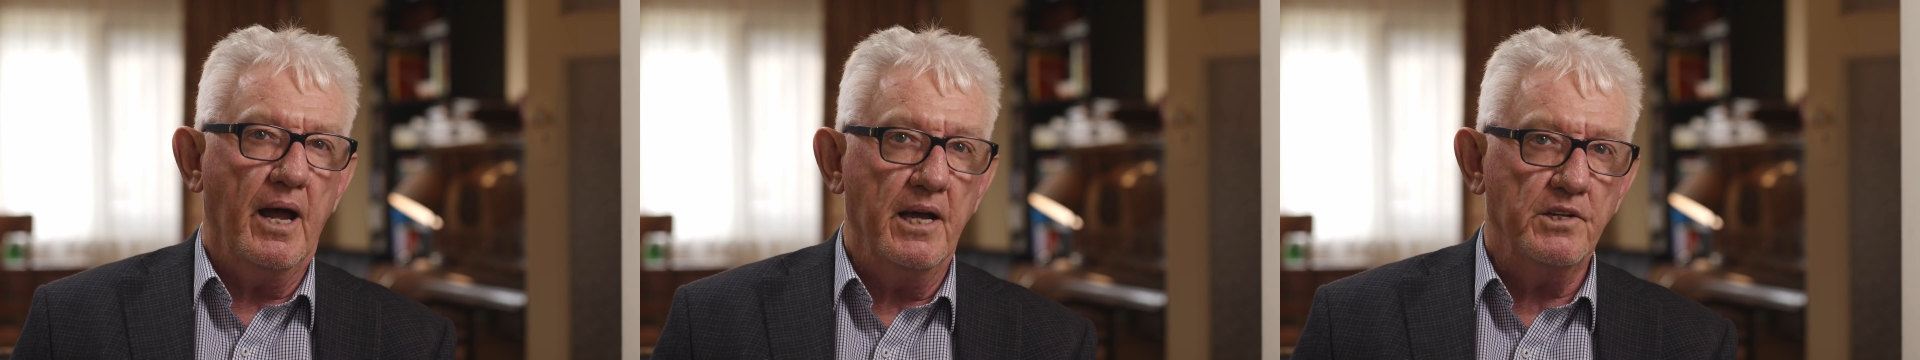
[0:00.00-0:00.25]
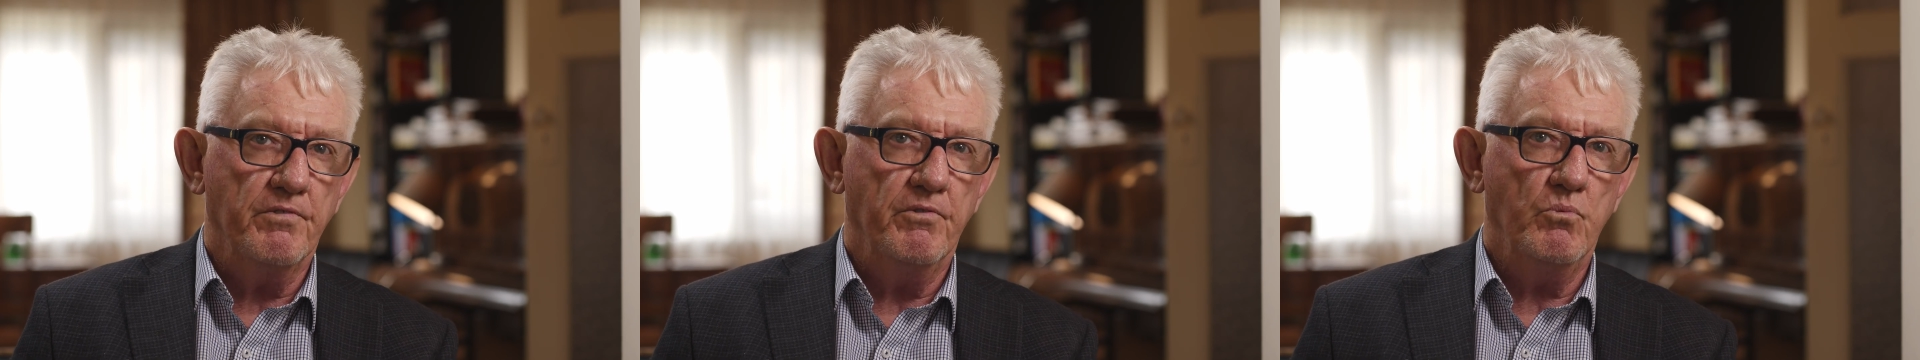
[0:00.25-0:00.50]

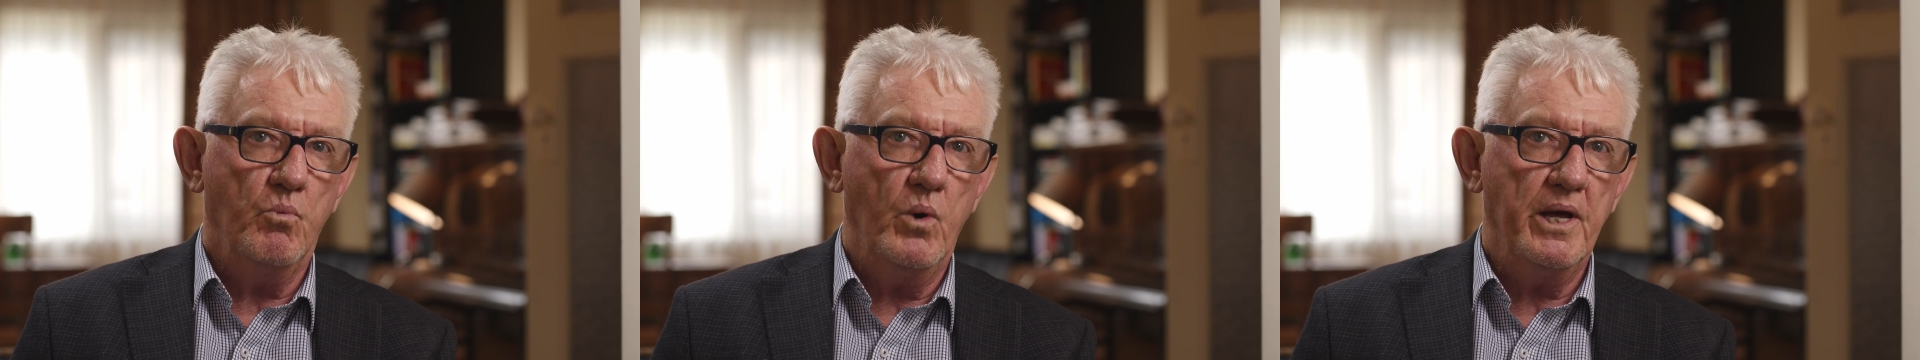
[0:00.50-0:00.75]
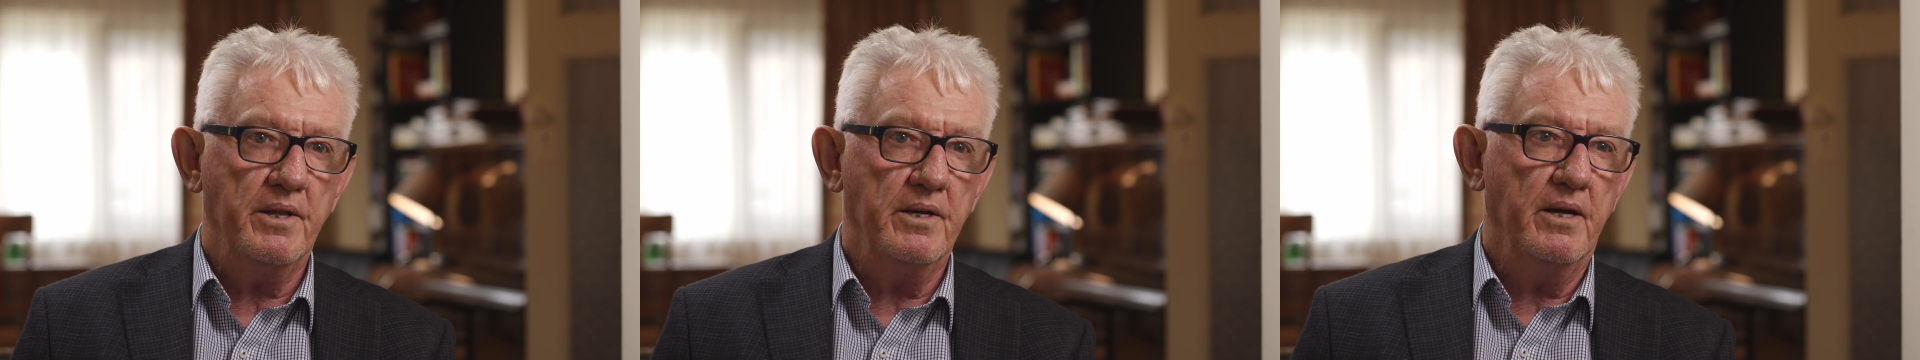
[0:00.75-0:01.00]
As for
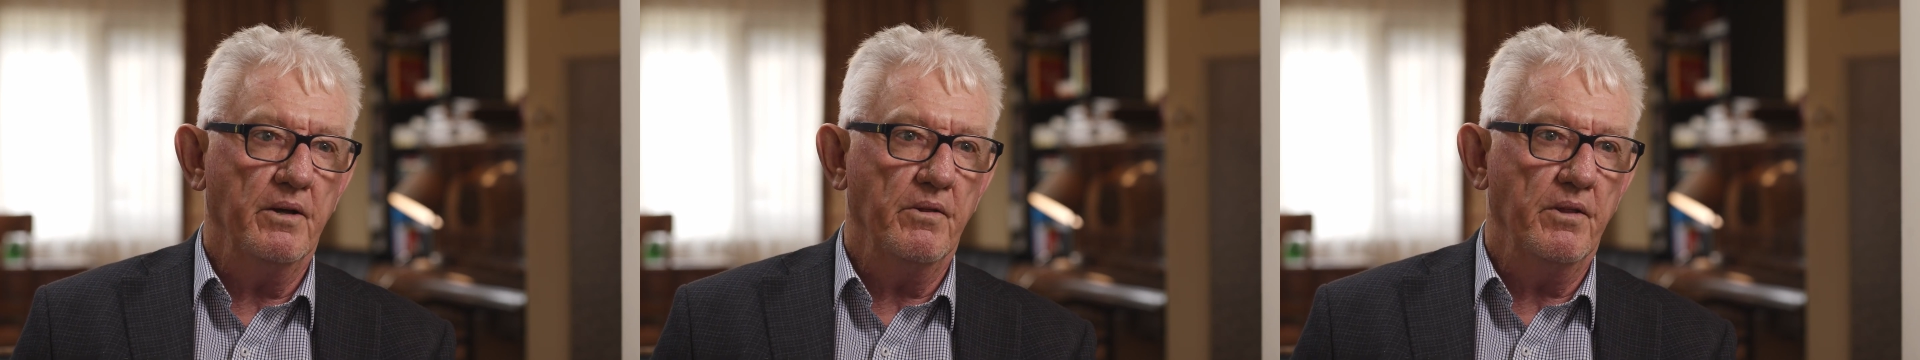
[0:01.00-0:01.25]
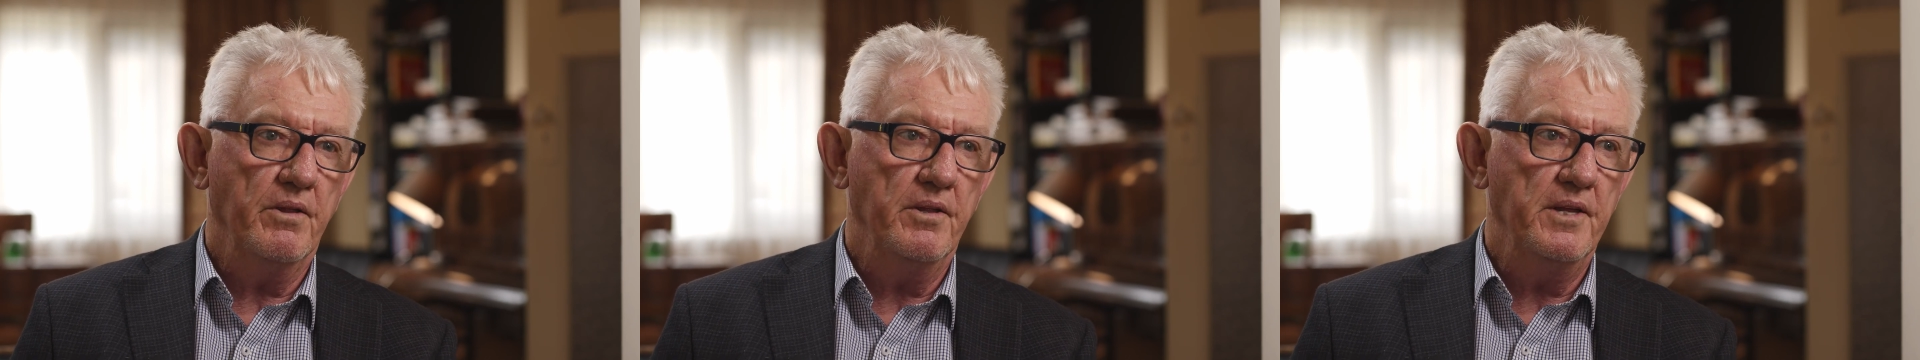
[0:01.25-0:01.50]
whether
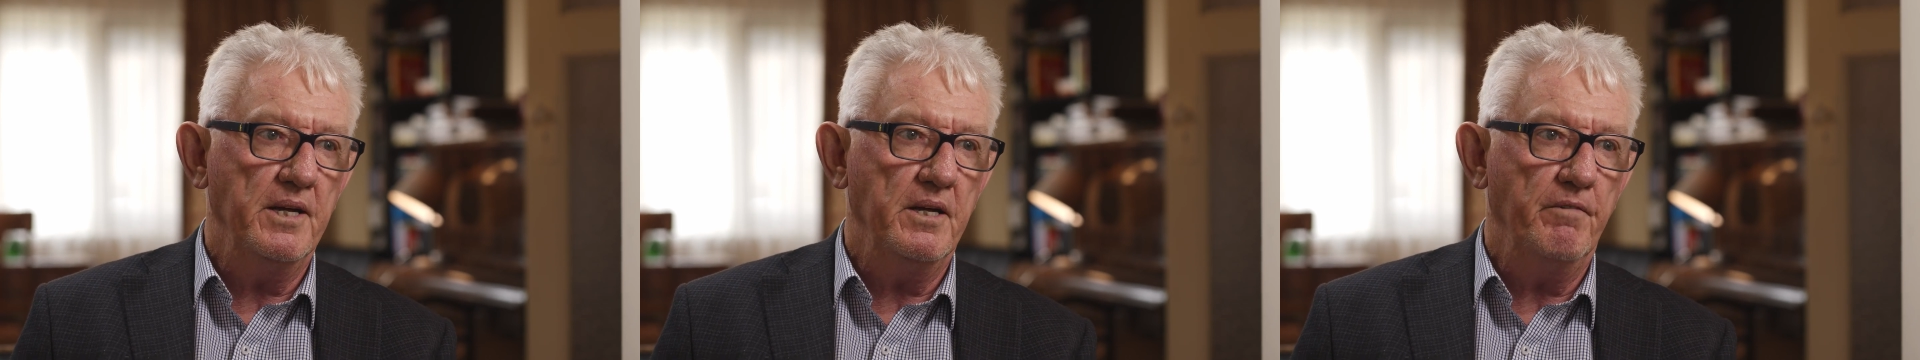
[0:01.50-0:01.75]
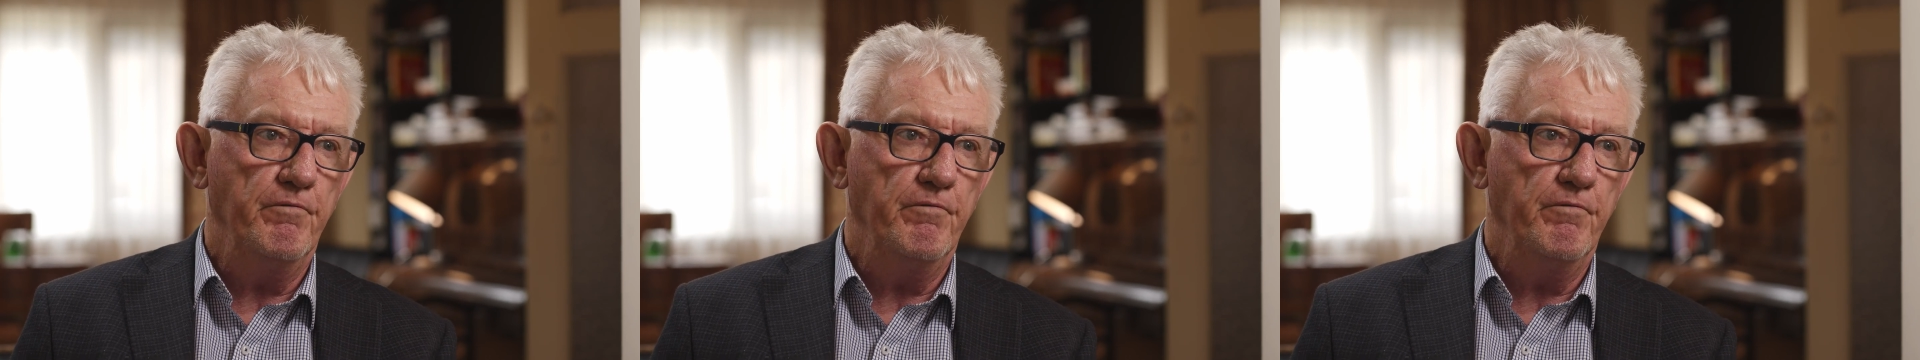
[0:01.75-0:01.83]
the